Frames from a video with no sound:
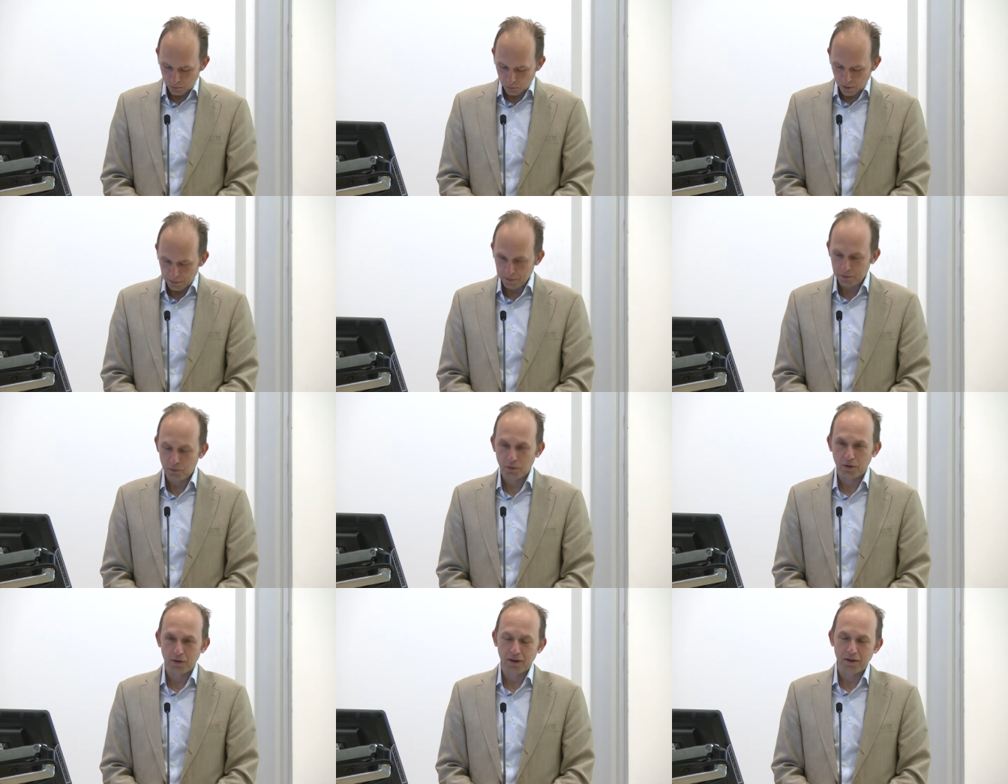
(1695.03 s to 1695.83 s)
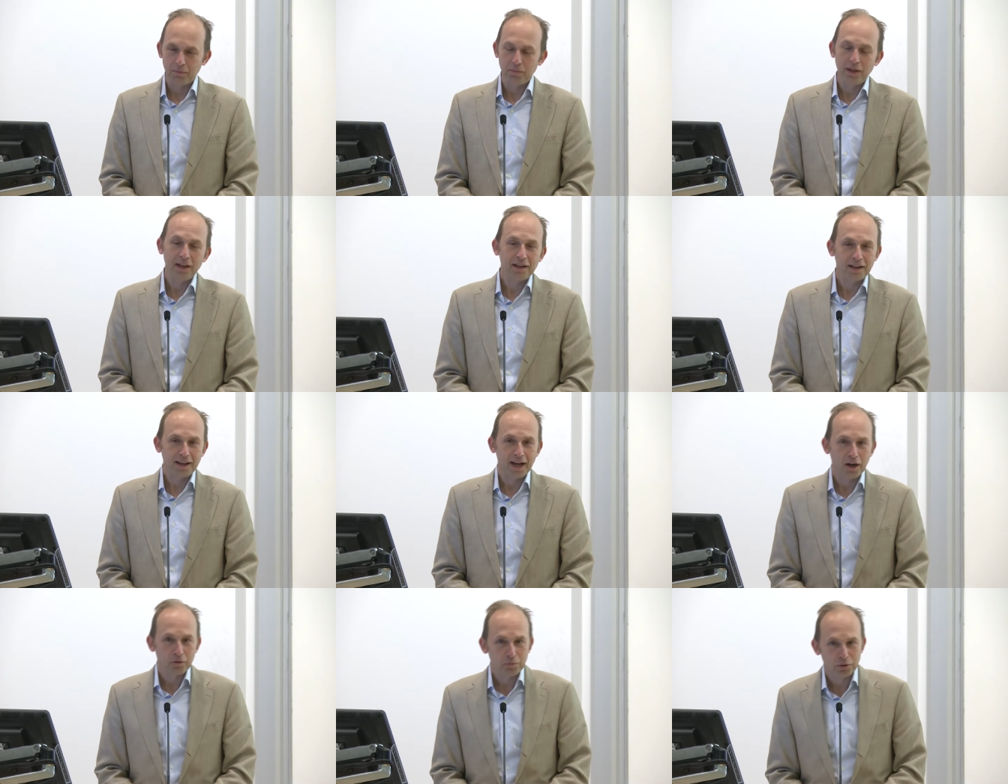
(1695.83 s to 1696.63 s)
women were immediately
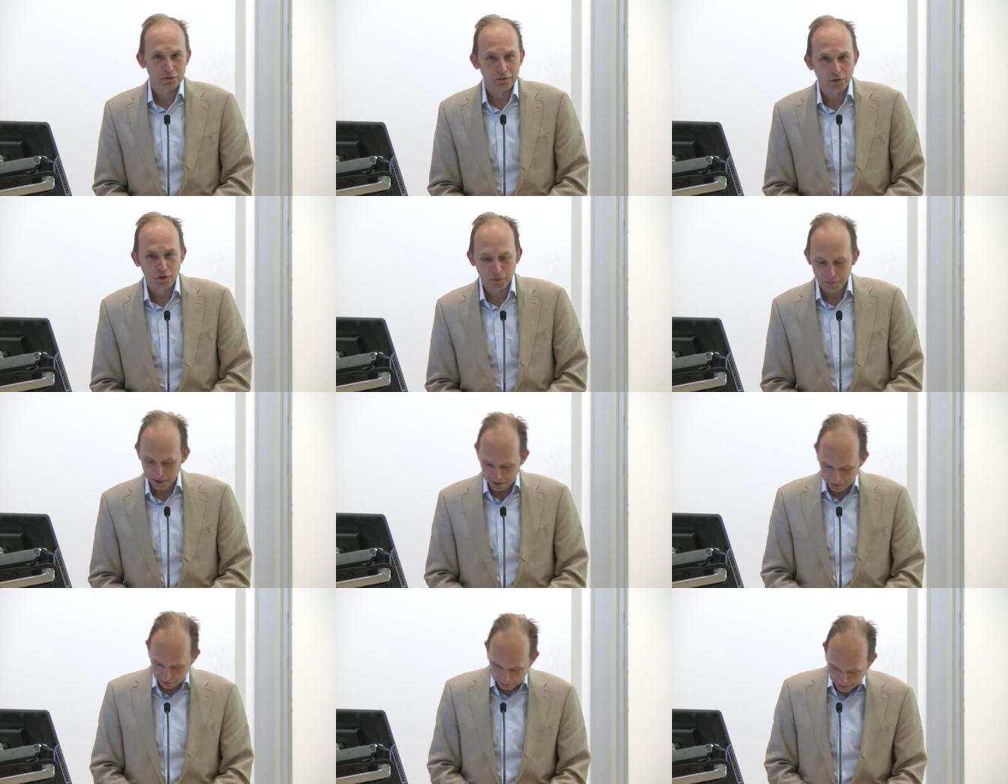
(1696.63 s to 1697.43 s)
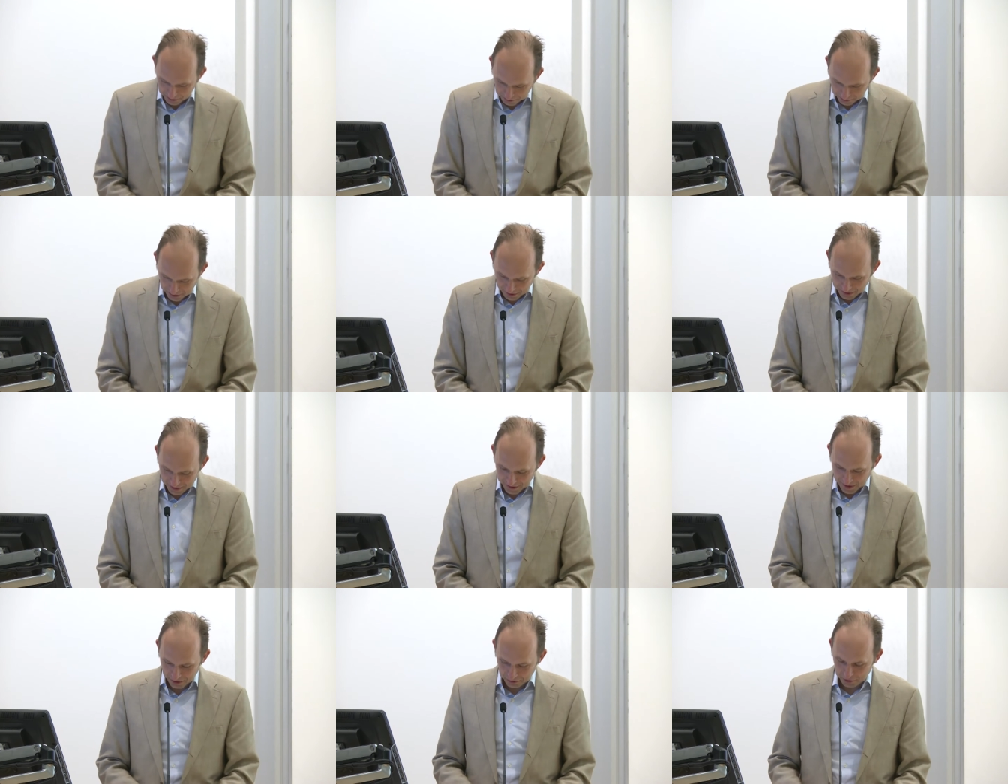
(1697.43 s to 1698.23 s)
outperforming their male
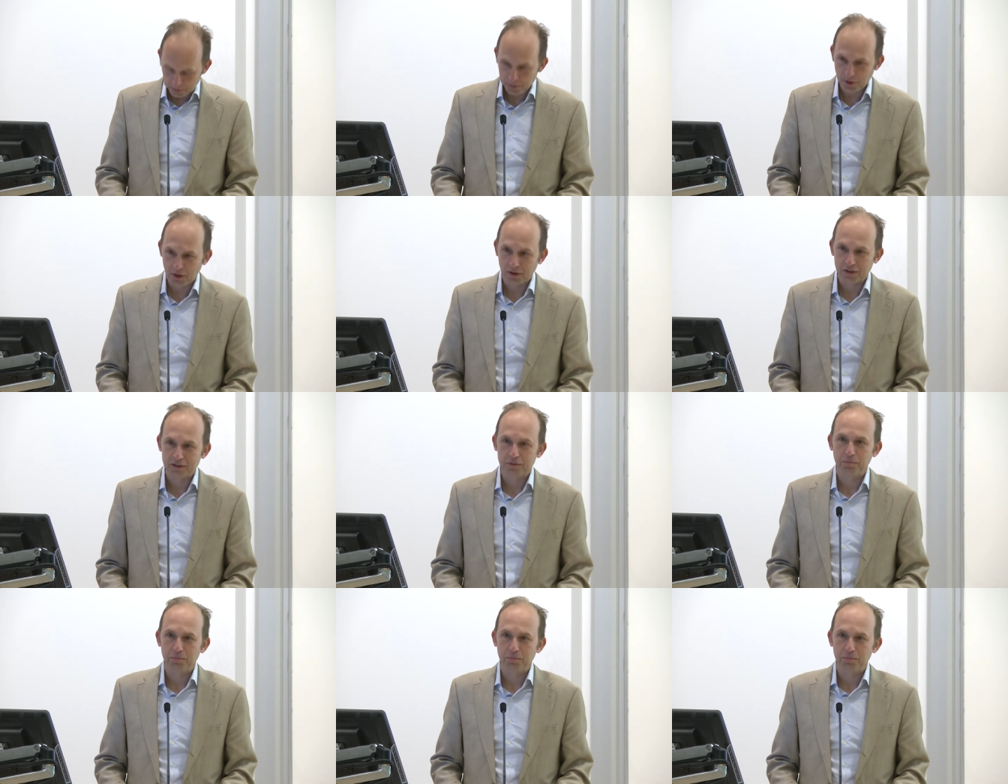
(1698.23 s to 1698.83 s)
counterparts.